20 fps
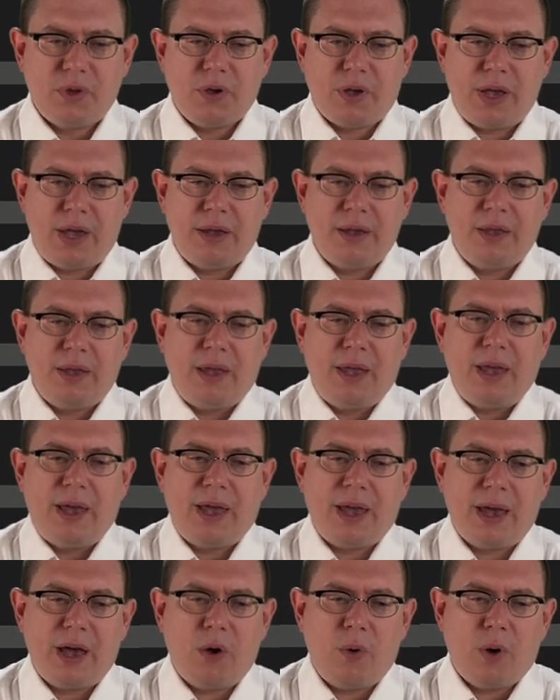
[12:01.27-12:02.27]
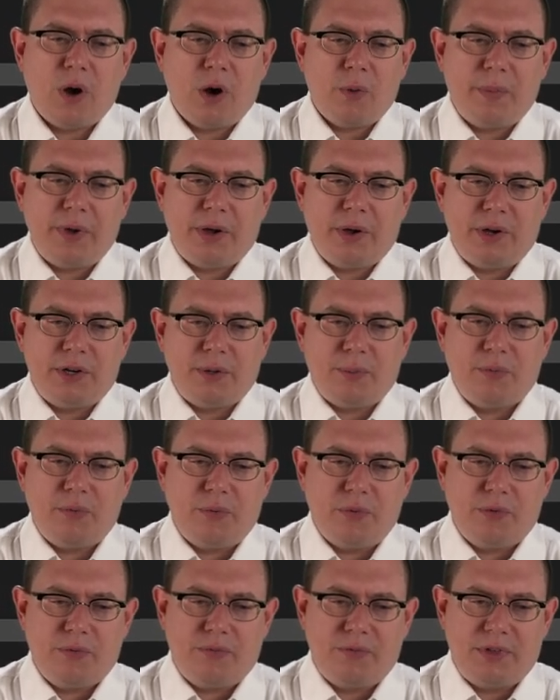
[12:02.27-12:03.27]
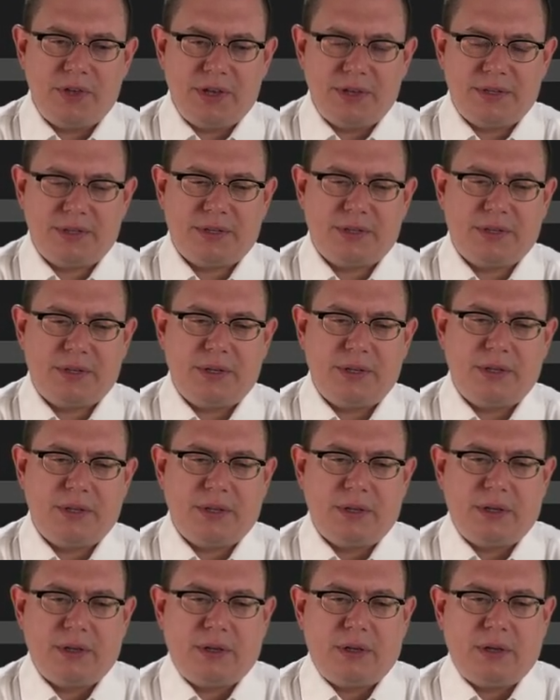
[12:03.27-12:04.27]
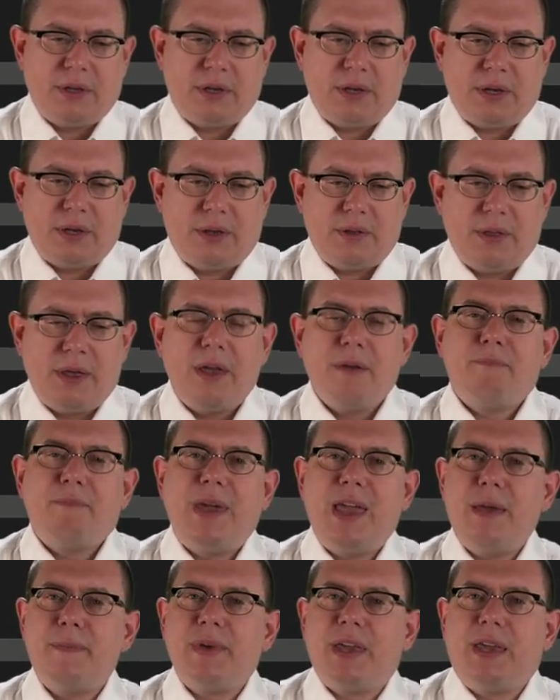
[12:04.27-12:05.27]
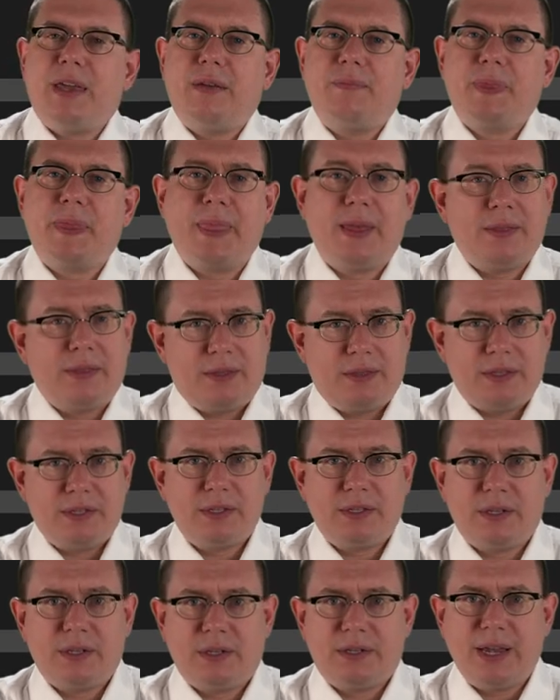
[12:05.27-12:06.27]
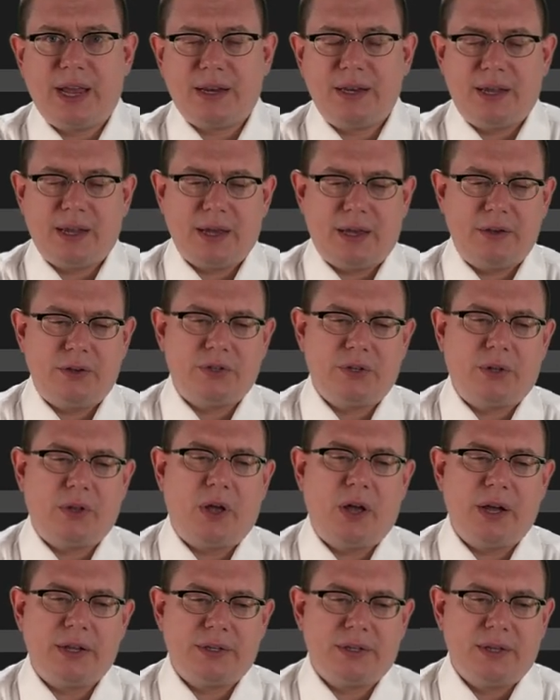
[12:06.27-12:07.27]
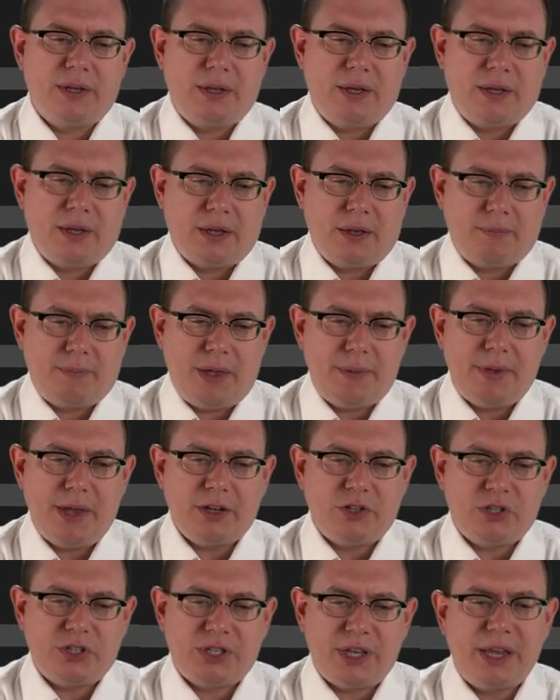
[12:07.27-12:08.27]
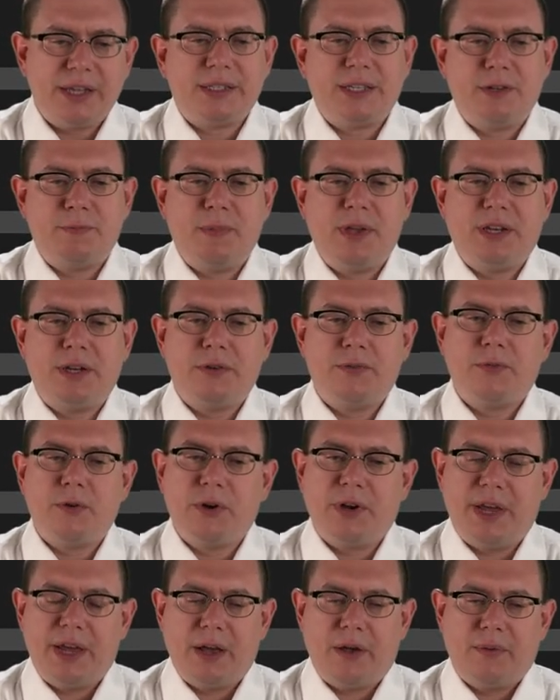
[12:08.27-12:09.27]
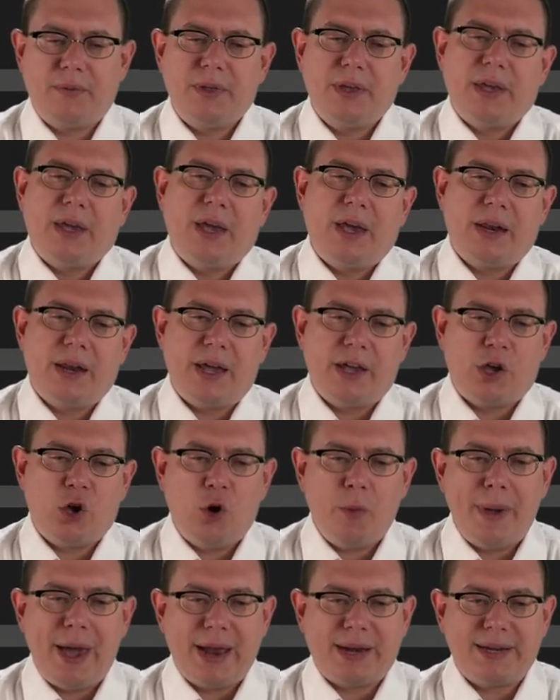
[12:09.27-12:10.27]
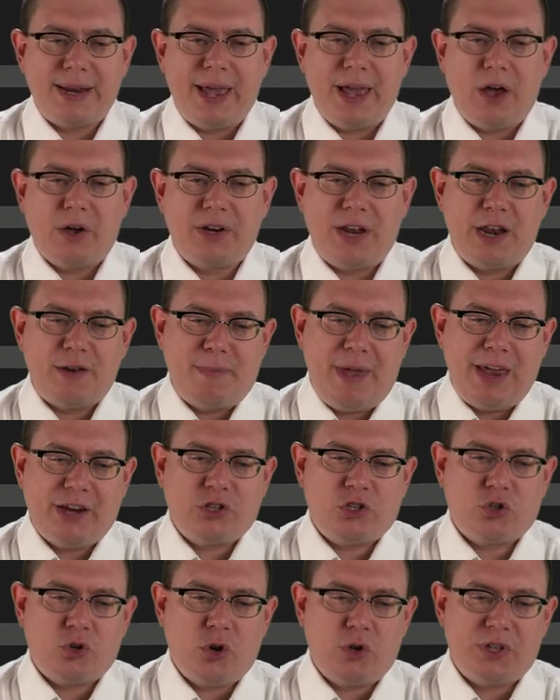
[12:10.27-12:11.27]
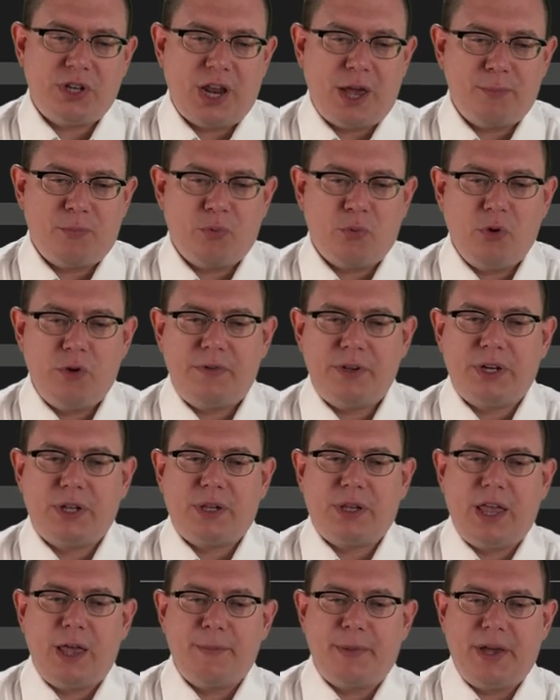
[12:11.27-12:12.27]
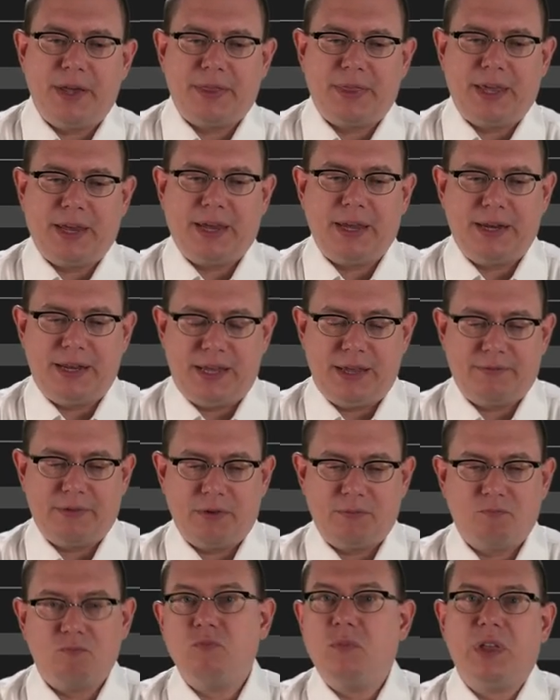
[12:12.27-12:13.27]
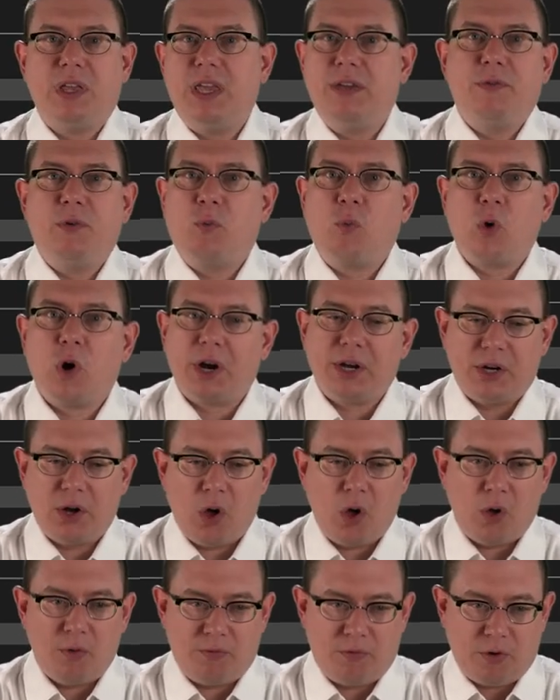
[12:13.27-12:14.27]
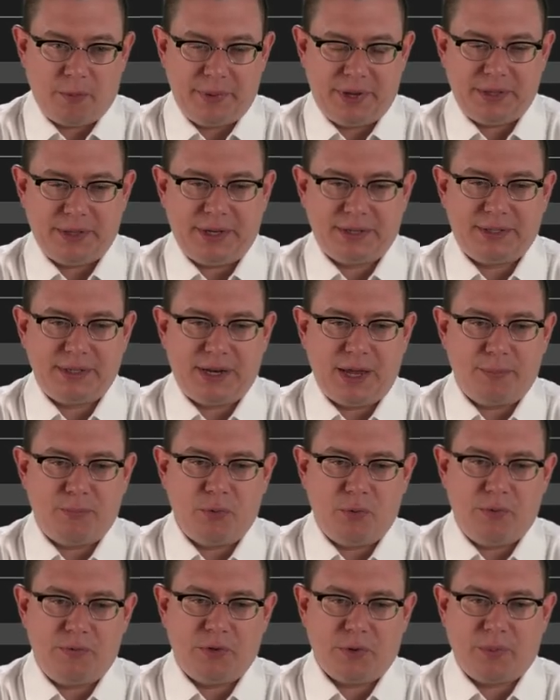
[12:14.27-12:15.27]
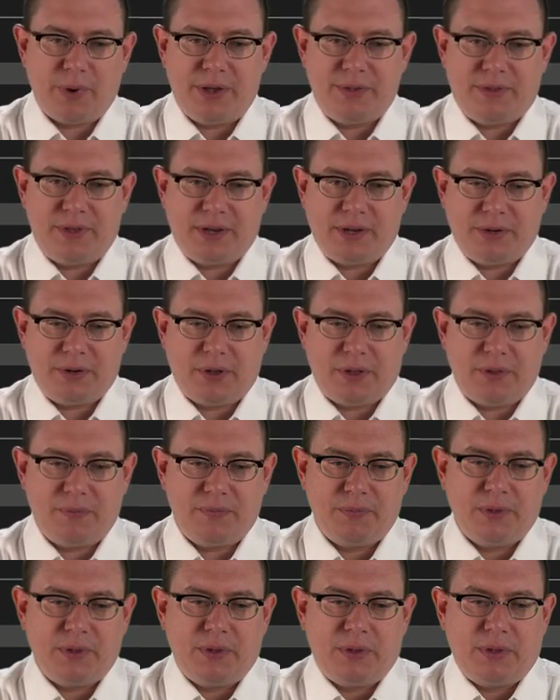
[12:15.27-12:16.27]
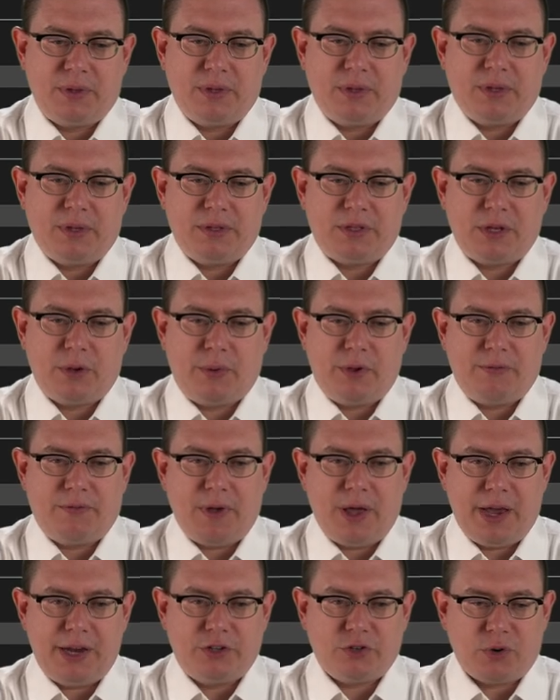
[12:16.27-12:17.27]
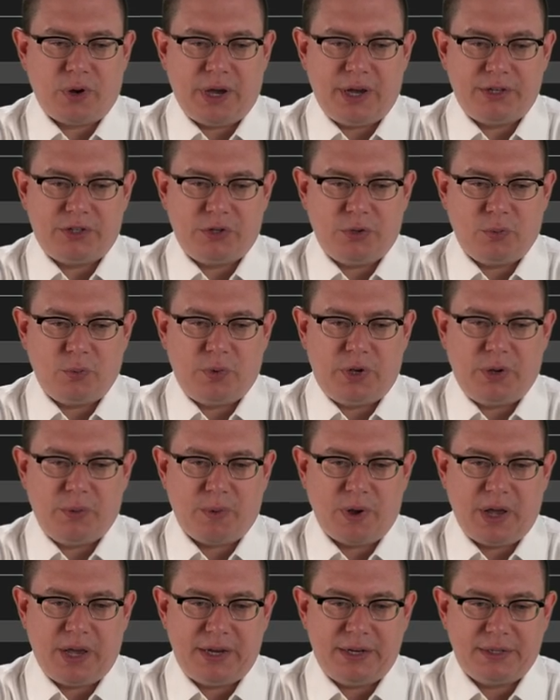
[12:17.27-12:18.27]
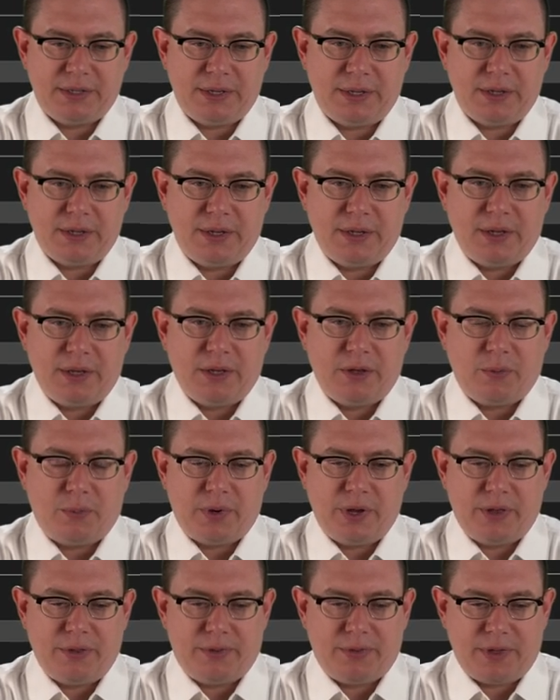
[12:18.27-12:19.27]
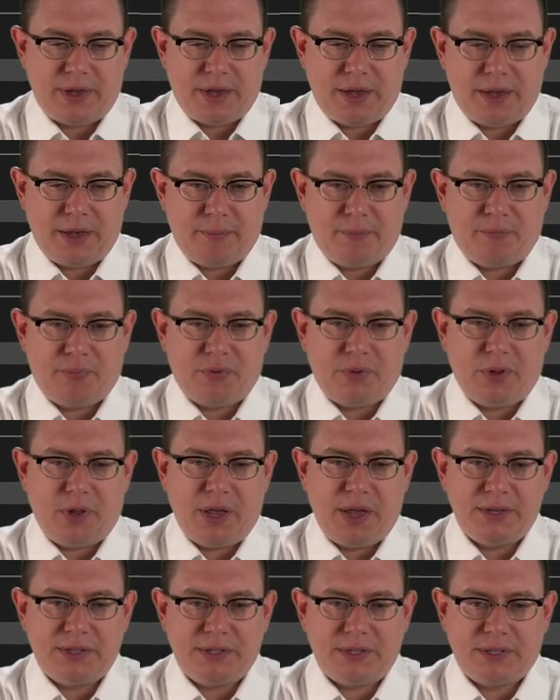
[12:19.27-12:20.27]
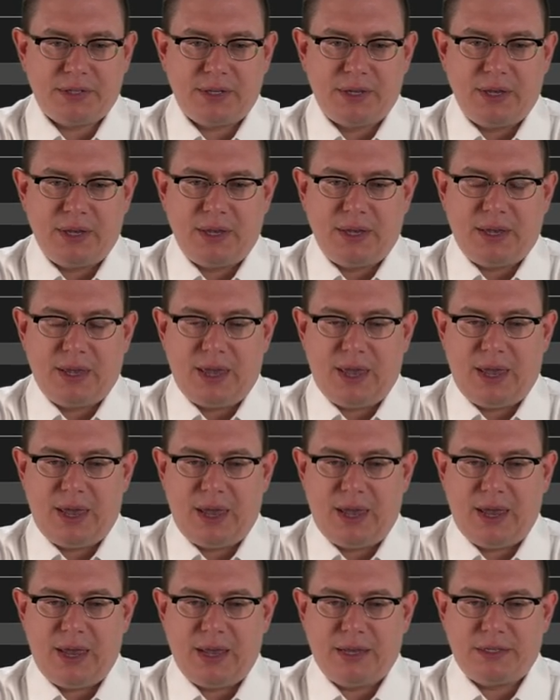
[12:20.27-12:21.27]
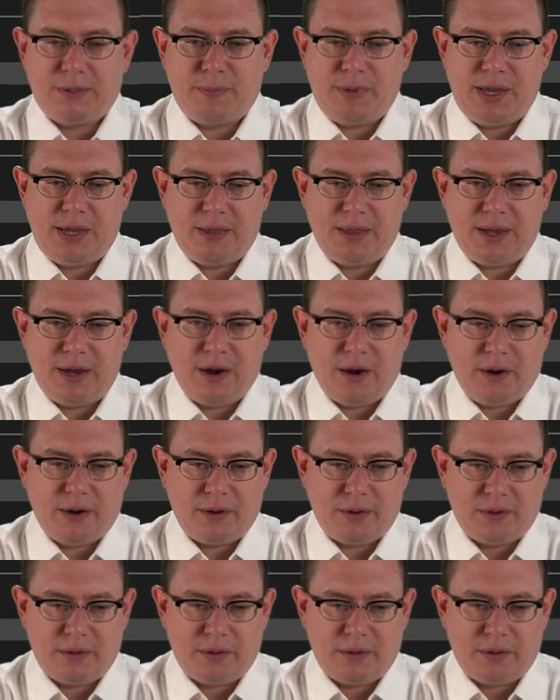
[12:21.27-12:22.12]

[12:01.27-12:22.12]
Okay, how are we going to prove this? Uh, maybe, and this is a technique I use a lot, maybe I just say it's admitted for now, and I go back down and make sure that I'm proving a lemma that can even, even work at all for me. Like, did I prove the right thing at all? So if I try to rewrite with uh, plus ASB there.